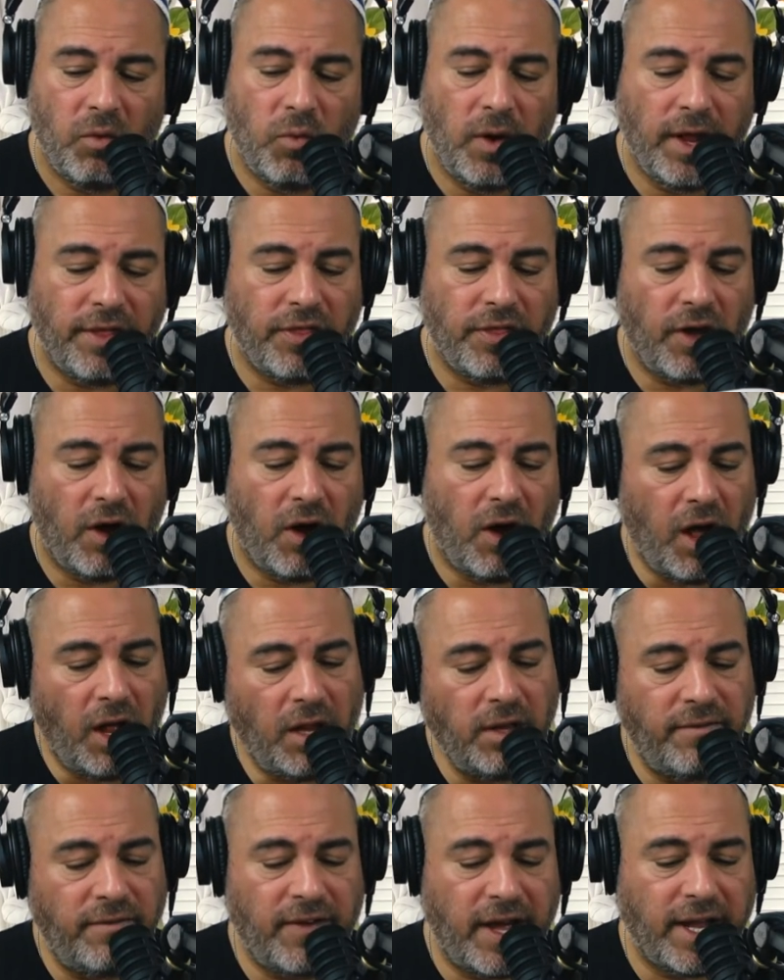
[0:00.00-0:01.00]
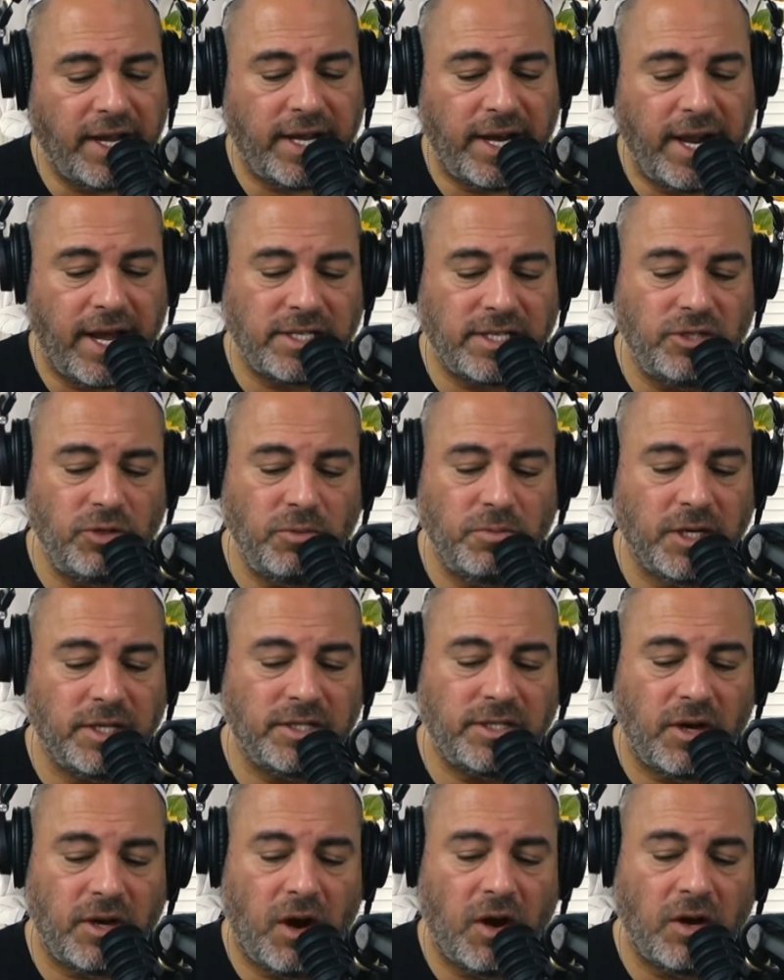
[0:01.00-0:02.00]
with all of iConnect's
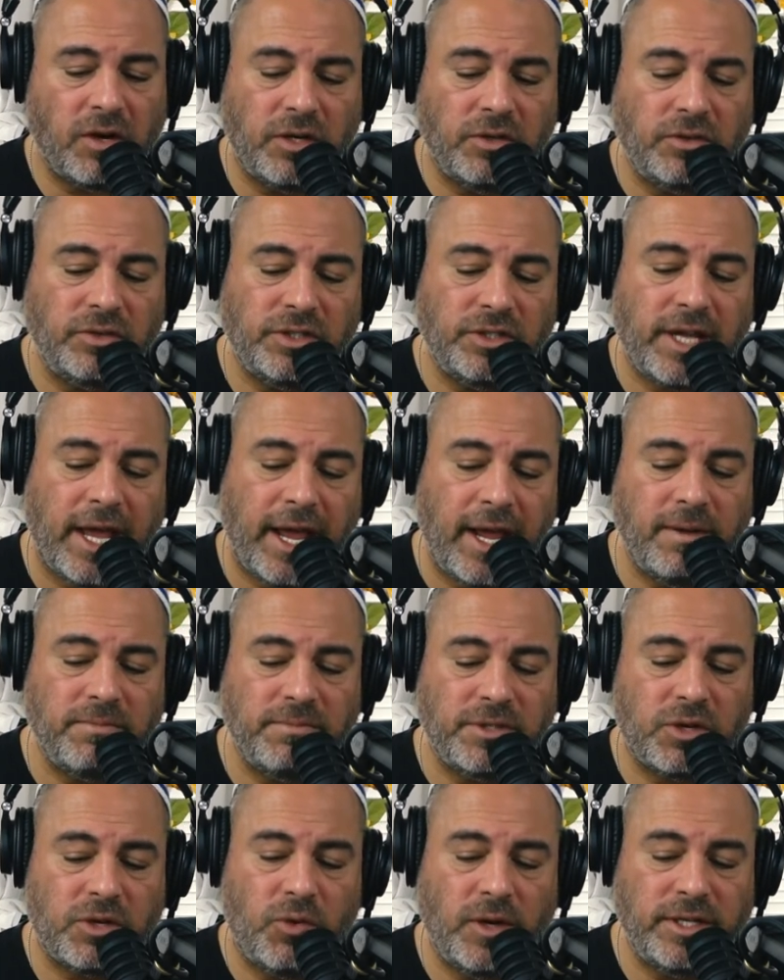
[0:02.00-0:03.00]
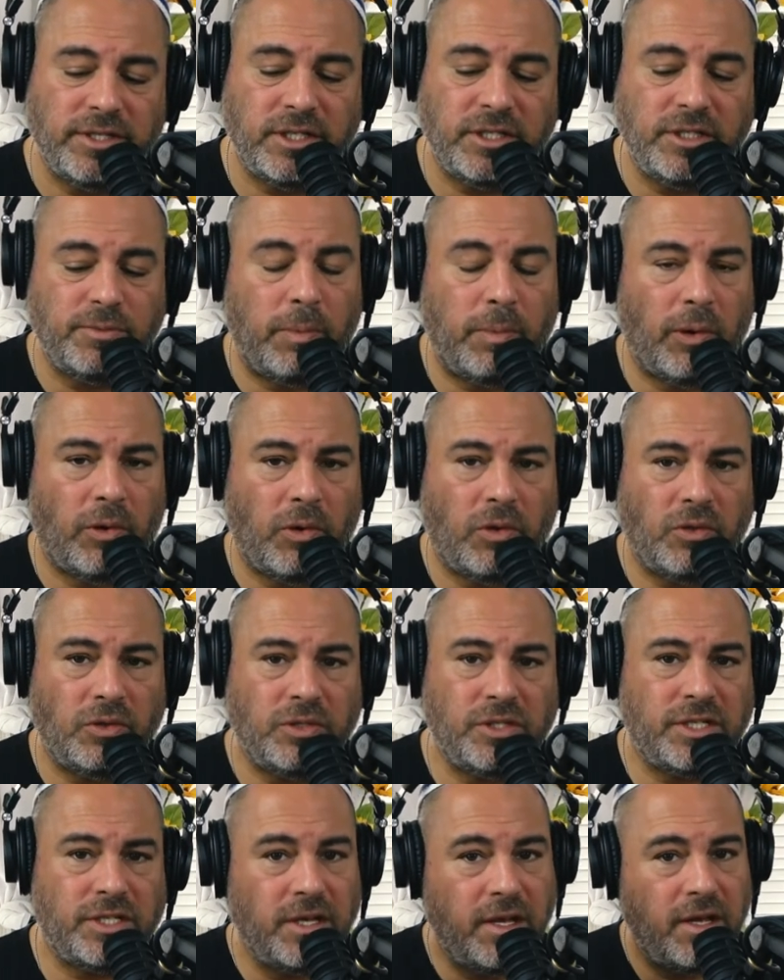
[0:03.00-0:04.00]
numerous articles, games, quizzes,
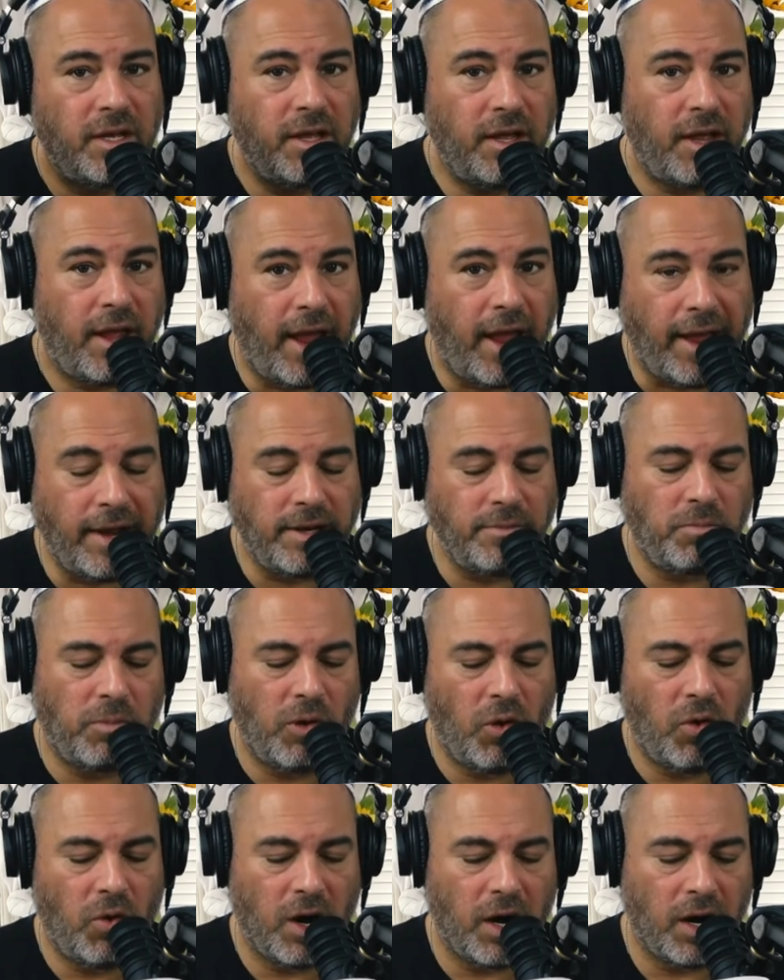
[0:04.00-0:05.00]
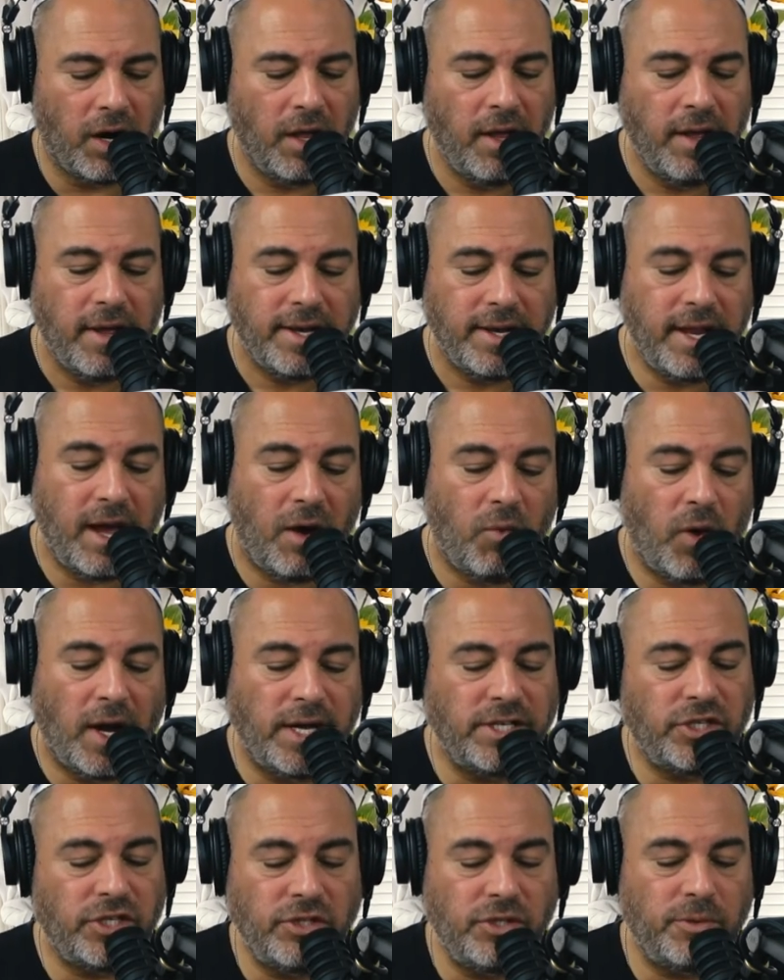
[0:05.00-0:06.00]
polls, and more. Now,
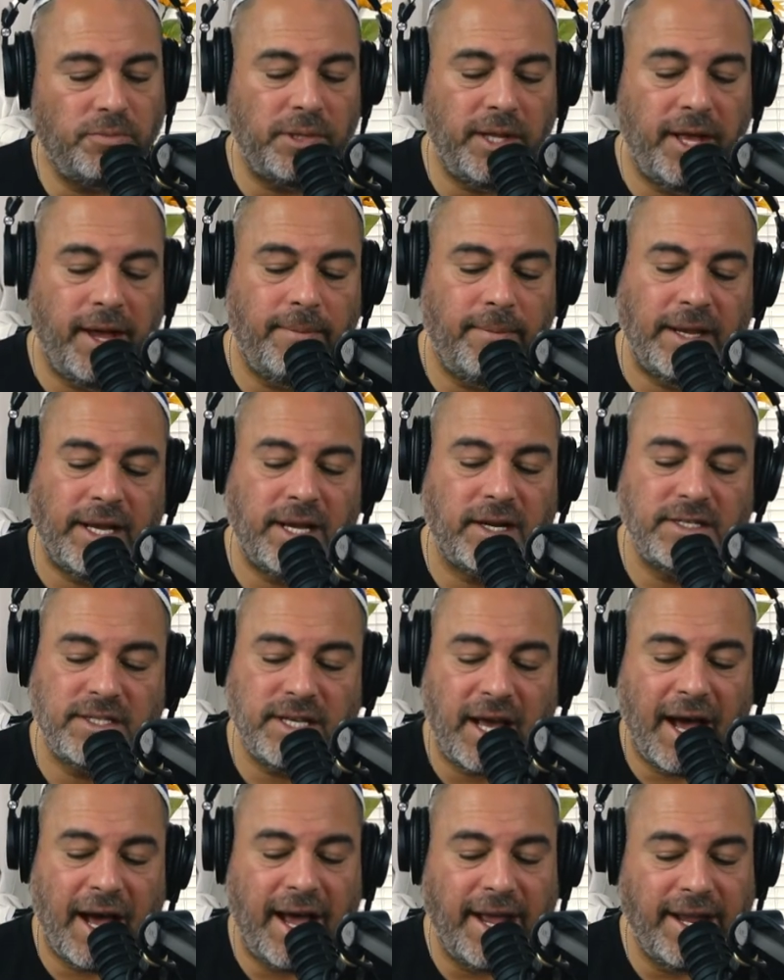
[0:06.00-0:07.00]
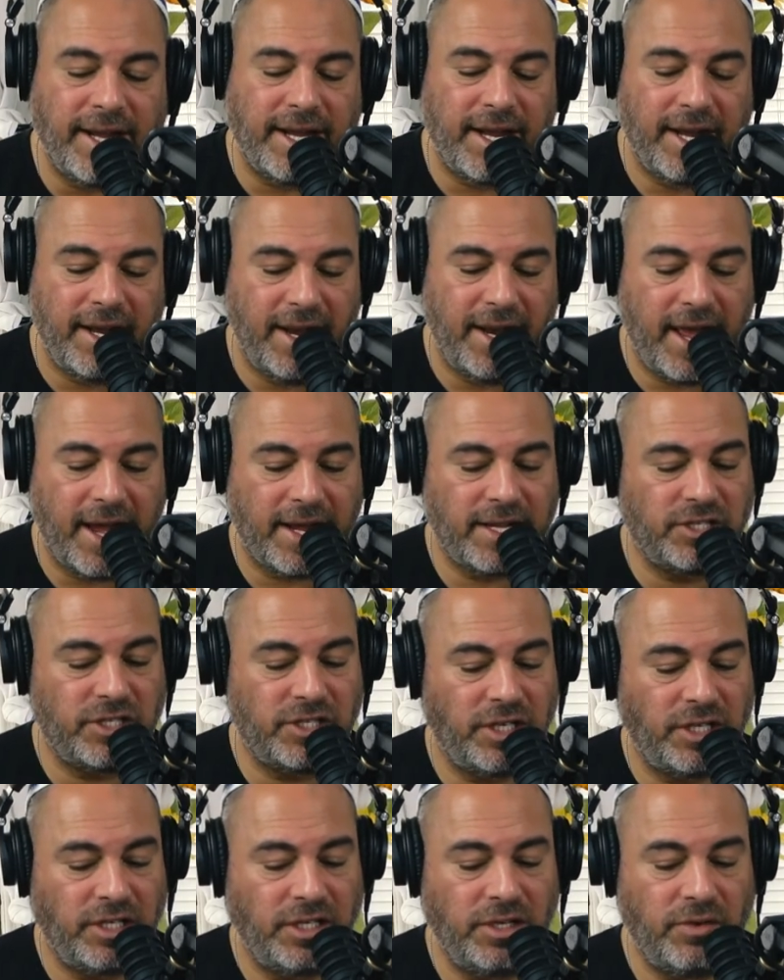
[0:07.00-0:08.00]
why should you play? Because
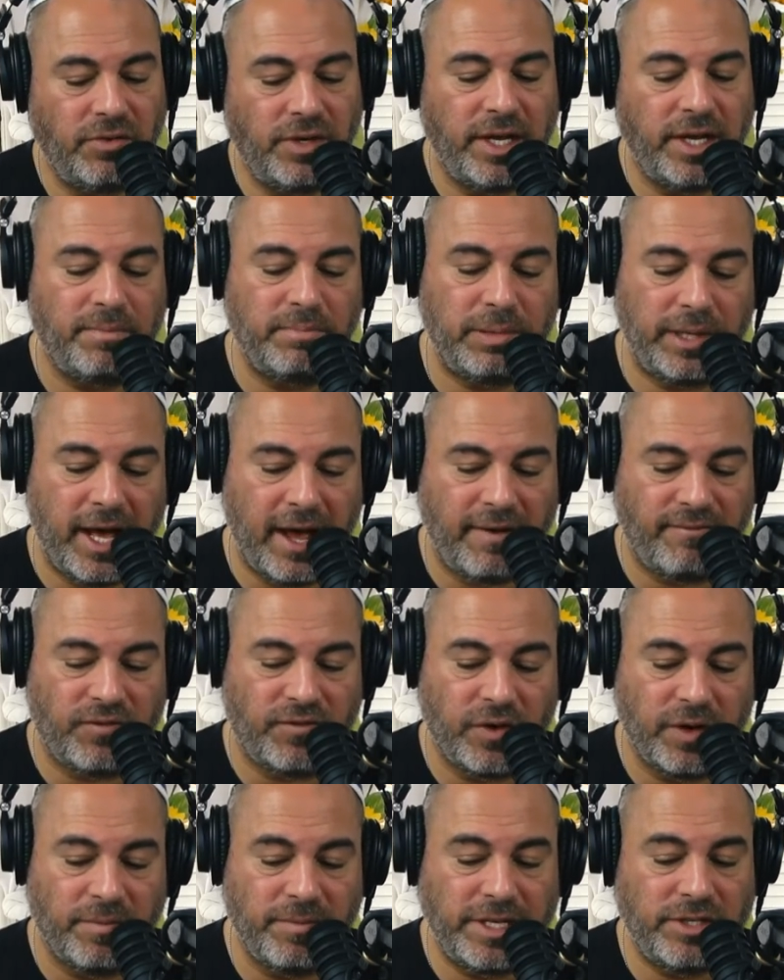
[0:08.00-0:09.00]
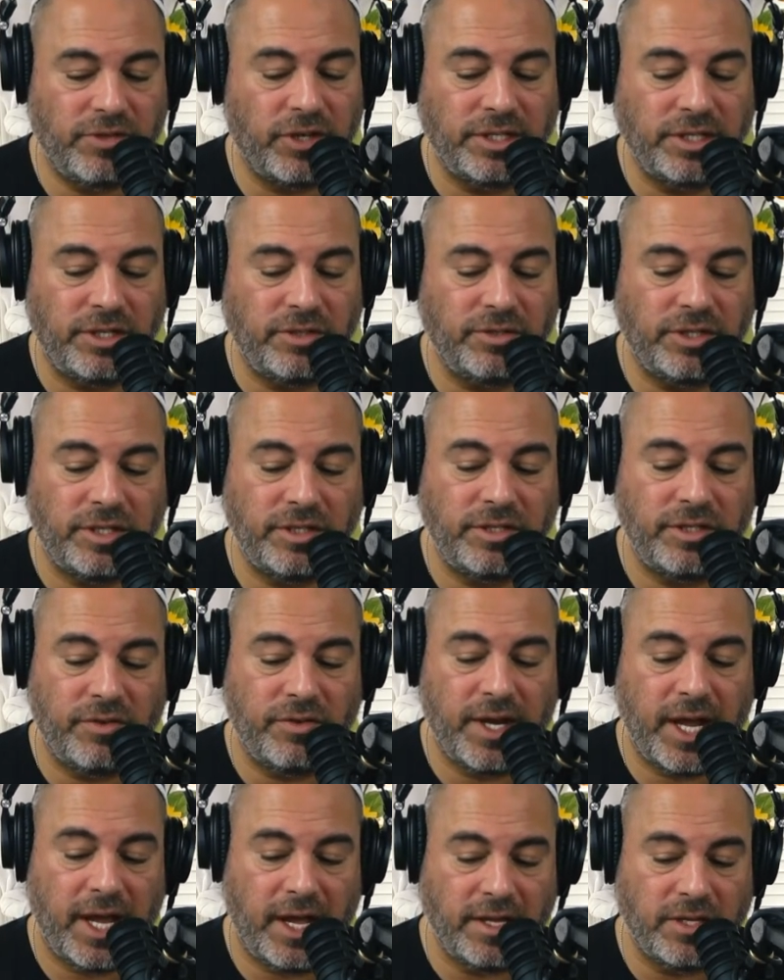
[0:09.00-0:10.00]
iConnect's unique platform introduces
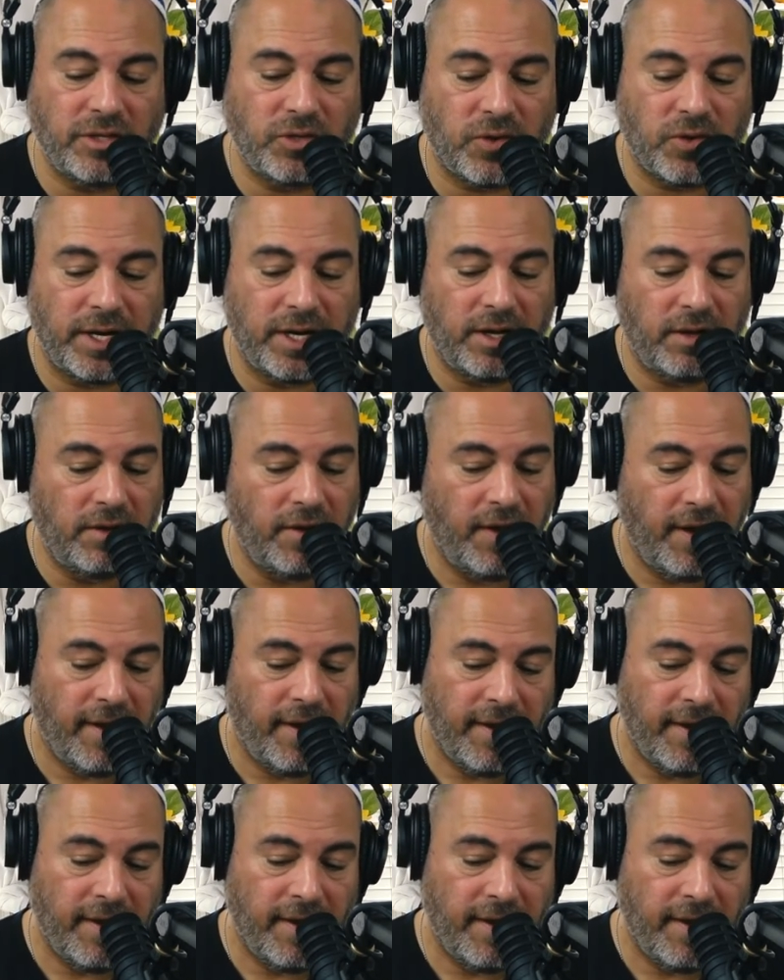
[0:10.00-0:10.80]
you to Israel